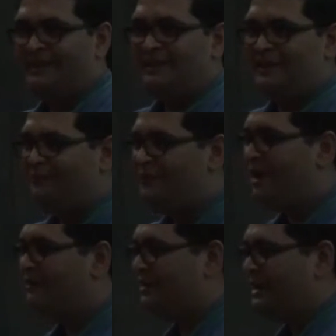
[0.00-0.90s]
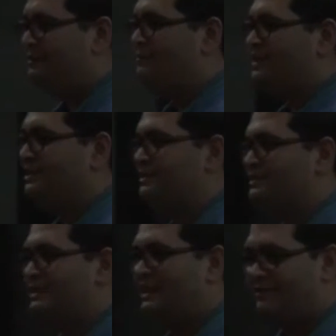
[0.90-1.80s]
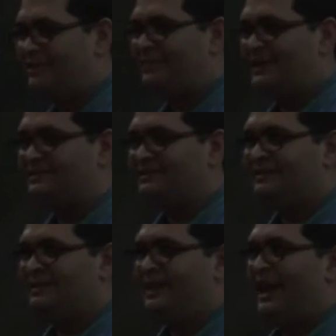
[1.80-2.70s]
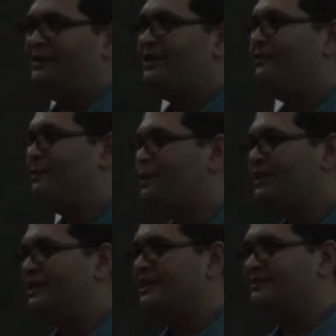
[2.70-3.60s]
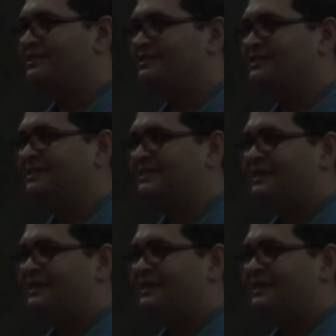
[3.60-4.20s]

If you have a game which is level based and you have 200 levels,